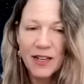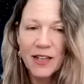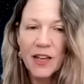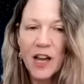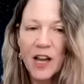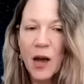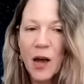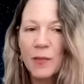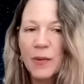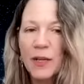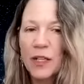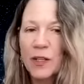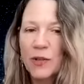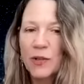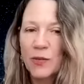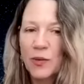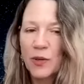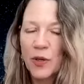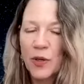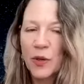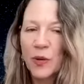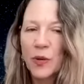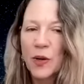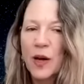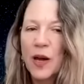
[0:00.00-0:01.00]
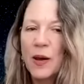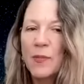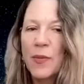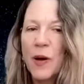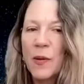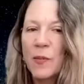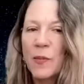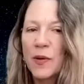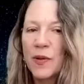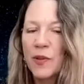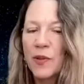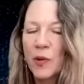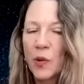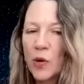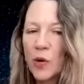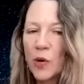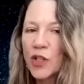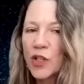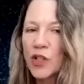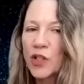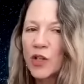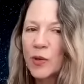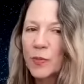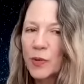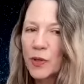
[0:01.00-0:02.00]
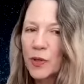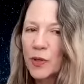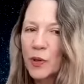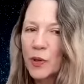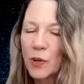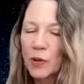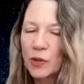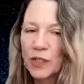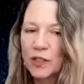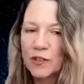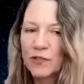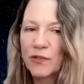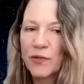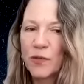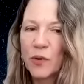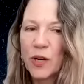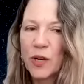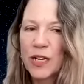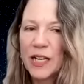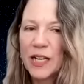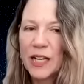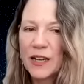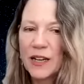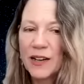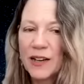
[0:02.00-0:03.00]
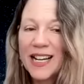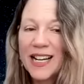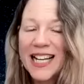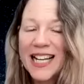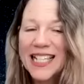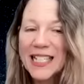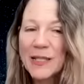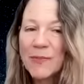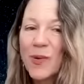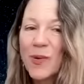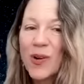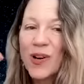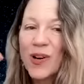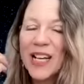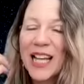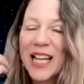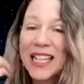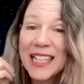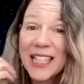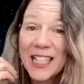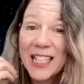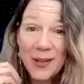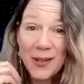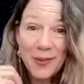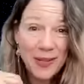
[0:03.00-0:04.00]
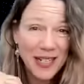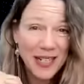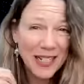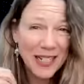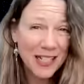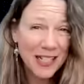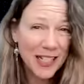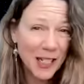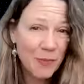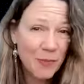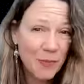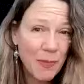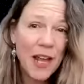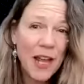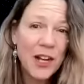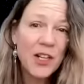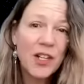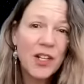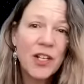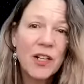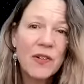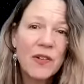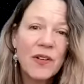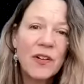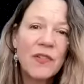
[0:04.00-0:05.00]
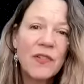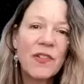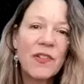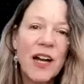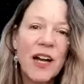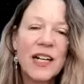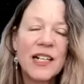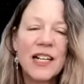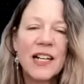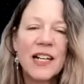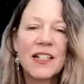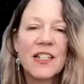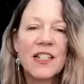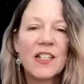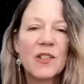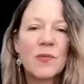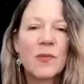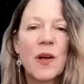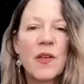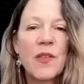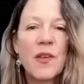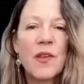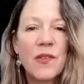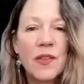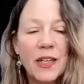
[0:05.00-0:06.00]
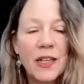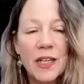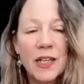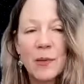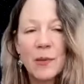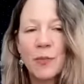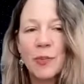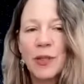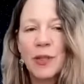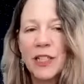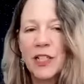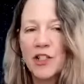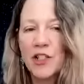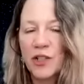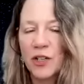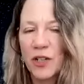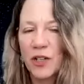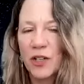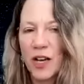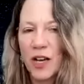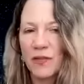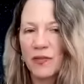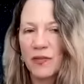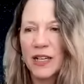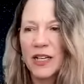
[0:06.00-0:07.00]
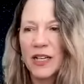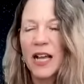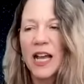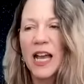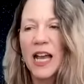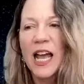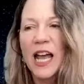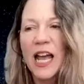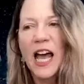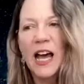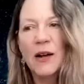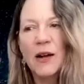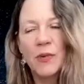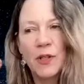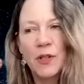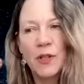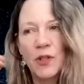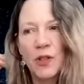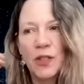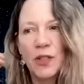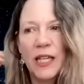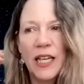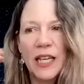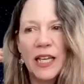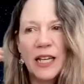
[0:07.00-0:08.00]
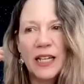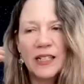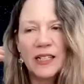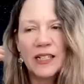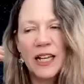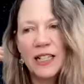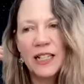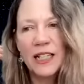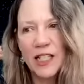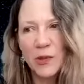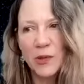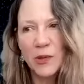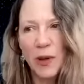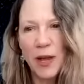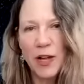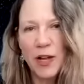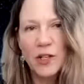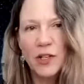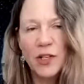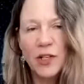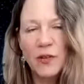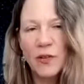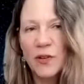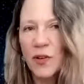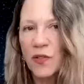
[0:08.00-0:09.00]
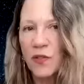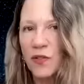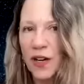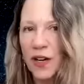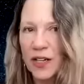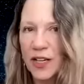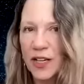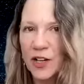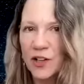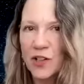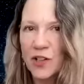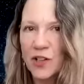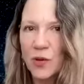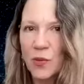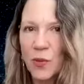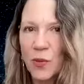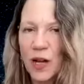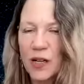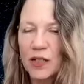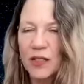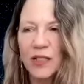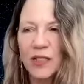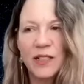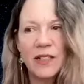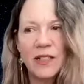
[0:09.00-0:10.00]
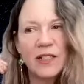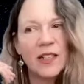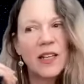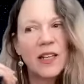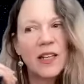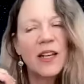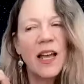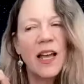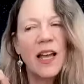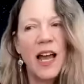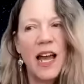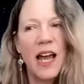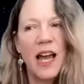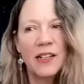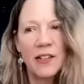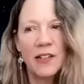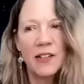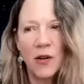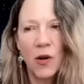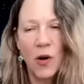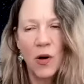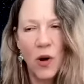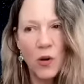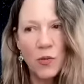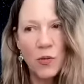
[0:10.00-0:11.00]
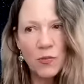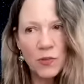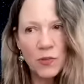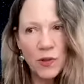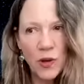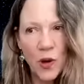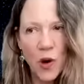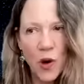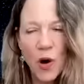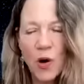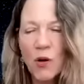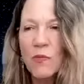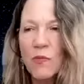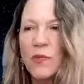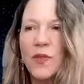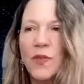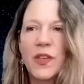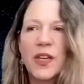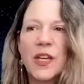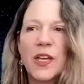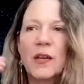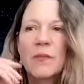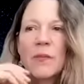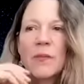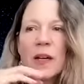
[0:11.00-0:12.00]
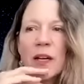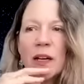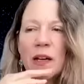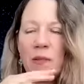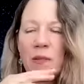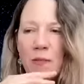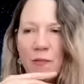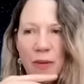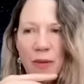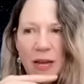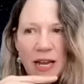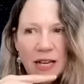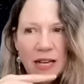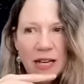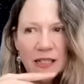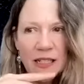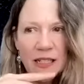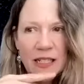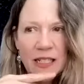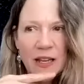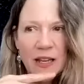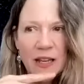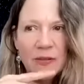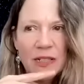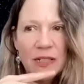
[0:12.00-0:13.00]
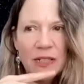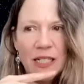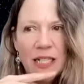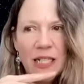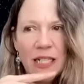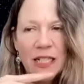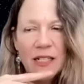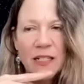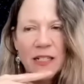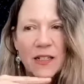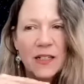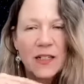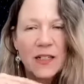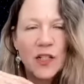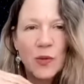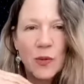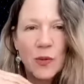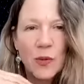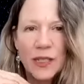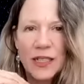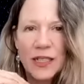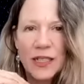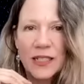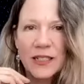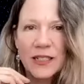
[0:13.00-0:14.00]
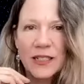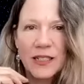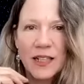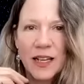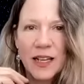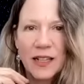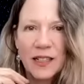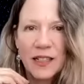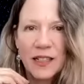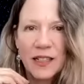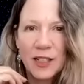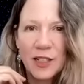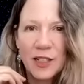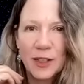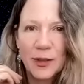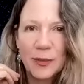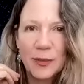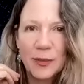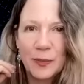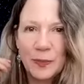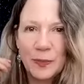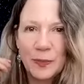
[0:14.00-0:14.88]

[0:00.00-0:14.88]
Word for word: coming through, but with Lord Jupiter holding fort here, it's more likely to be an expansion of your finances rather than a depletion of it. And we're looking at that expansion of your financial wellness and the home, the home theme, May the seventeenth to the twenty-second.